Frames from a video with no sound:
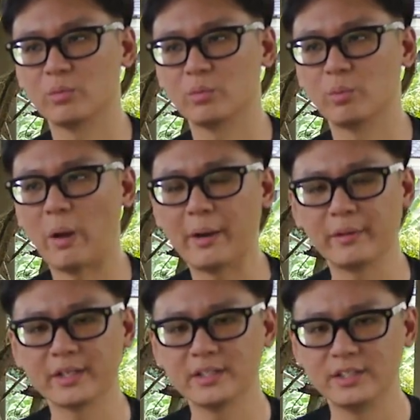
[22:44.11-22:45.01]

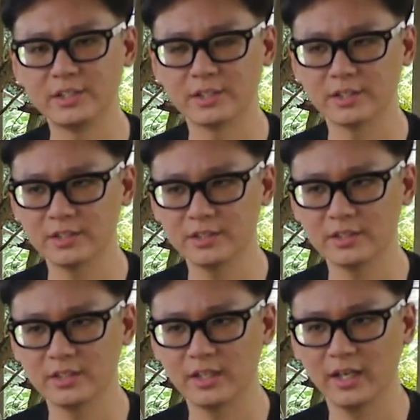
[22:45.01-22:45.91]
wearing gear,
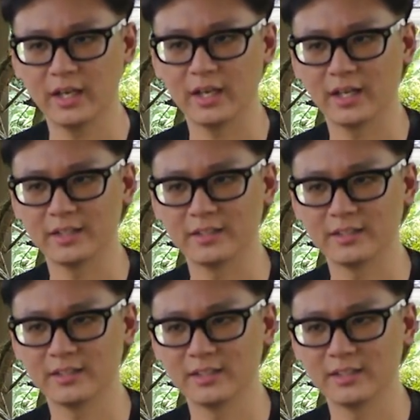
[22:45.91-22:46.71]
and